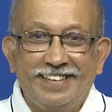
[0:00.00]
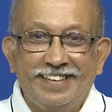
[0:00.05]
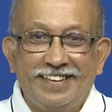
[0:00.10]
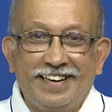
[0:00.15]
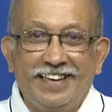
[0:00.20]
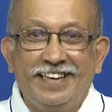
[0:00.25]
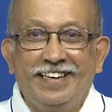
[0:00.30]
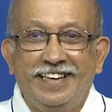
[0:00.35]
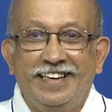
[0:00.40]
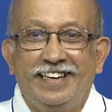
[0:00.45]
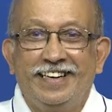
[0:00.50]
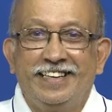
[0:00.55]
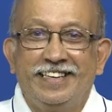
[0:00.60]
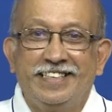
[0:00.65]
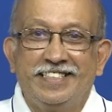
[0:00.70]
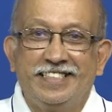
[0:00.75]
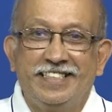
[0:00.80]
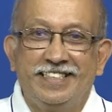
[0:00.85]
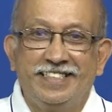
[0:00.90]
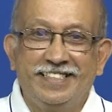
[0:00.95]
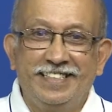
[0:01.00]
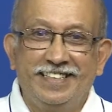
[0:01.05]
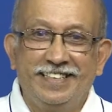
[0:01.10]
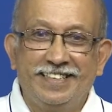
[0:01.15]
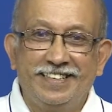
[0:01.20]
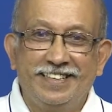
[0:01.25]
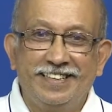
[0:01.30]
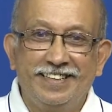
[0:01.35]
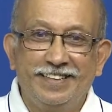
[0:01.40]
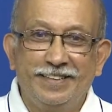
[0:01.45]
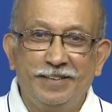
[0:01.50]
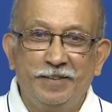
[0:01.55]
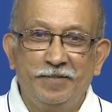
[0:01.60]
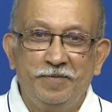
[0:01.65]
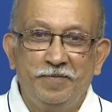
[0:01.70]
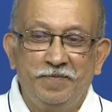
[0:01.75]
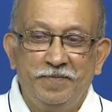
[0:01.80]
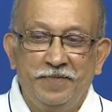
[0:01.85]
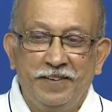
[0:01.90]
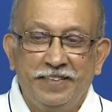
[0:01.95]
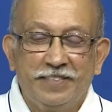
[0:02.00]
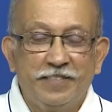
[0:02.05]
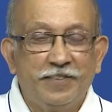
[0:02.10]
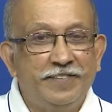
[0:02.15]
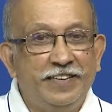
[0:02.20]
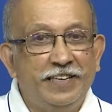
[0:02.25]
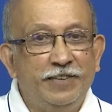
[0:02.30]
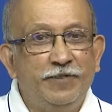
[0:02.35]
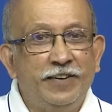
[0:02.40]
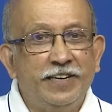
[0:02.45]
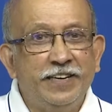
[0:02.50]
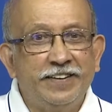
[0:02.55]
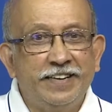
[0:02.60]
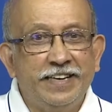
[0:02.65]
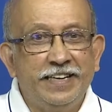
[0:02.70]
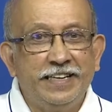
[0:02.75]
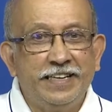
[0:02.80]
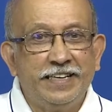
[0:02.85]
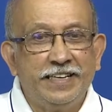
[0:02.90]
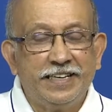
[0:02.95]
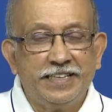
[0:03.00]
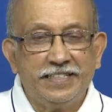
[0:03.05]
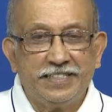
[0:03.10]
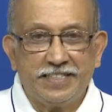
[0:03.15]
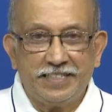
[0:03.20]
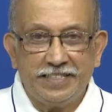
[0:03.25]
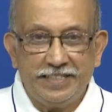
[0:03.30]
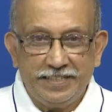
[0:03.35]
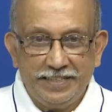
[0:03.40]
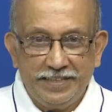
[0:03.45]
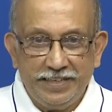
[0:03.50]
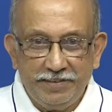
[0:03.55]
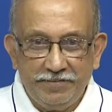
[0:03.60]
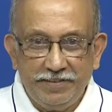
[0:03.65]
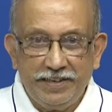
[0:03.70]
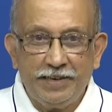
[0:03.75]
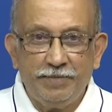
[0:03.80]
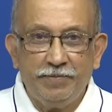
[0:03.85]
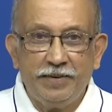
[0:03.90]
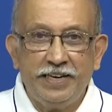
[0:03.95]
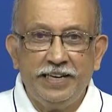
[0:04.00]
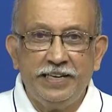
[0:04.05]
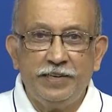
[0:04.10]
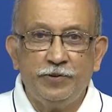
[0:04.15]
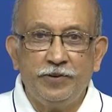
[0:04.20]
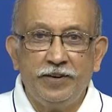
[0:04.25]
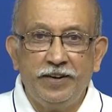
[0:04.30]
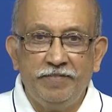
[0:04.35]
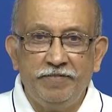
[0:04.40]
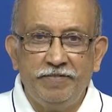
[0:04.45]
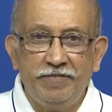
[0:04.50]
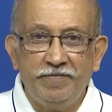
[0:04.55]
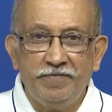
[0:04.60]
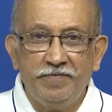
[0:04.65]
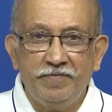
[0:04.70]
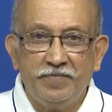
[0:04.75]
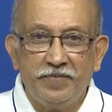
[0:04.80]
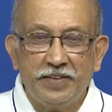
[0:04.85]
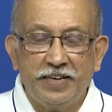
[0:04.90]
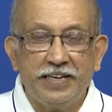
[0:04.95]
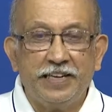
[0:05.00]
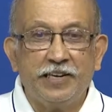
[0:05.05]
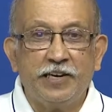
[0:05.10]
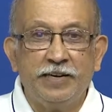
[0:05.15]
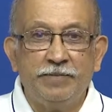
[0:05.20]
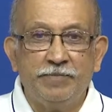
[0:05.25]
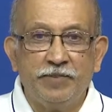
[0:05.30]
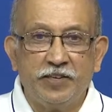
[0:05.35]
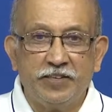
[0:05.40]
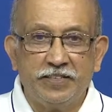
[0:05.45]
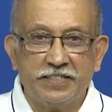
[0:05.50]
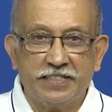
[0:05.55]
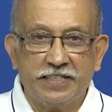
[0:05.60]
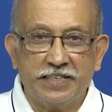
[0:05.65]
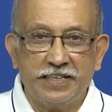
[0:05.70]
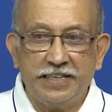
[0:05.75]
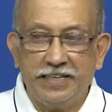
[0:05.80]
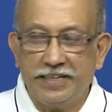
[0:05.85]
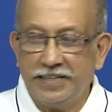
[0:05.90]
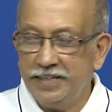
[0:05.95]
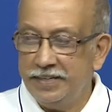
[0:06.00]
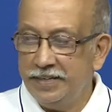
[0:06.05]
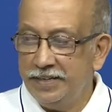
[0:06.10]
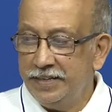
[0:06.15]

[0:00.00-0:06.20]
writing a test easier. So, when you want to write a test invariably you have a time constraint.